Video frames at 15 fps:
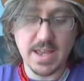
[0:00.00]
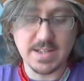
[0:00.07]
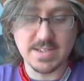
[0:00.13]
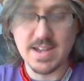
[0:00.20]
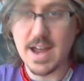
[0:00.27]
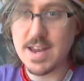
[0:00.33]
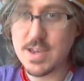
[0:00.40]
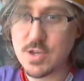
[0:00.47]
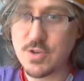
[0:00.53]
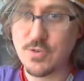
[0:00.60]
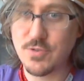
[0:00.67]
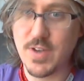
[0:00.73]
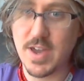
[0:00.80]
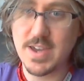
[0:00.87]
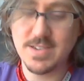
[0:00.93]
It's not
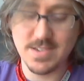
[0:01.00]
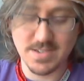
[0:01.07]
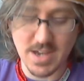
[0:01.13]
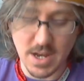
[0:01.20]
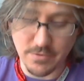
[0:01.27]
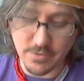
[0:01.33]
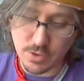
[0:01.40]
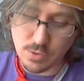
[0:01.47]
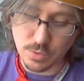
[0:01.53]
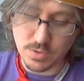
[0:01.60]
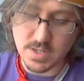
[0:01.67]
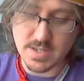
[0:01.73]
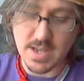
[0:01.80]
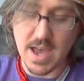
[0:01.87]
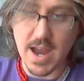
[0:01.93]
in your face. It's kind of a
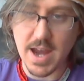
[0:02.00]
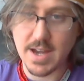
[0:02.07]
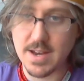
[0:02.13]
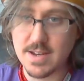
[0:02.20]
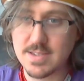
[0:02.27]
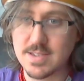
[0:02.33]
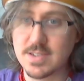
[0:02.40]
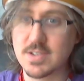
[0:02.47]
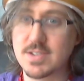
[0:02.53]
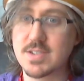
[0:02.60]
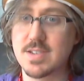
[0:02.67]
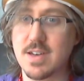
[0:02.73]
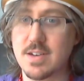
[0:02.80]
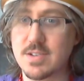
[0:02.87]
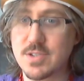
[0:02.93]
cool design, and it's a
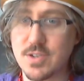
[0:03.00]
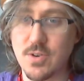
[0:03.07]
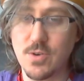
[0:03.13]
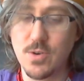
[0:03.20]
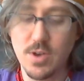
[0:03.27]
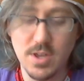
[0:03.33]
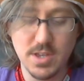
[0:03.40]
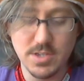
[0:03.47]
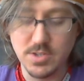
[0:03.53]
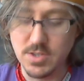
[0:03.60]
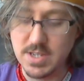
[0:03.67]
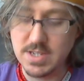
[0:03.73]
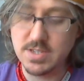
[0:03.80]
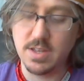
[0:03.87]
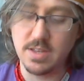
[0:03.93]
little subtle. So
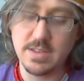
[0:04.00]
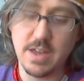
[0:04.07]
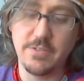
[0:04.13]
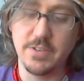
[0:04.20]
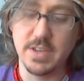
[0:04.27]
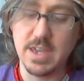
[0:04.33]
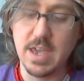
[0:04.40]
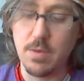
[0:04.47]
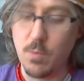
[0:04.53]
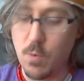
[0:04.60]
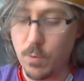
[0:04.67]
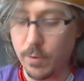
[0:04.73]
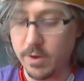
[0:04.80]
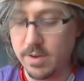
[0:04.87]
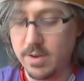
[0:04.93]
this will definitely get
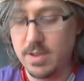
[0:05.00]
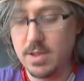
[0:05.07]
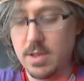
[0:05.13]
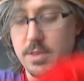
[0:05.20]
worn.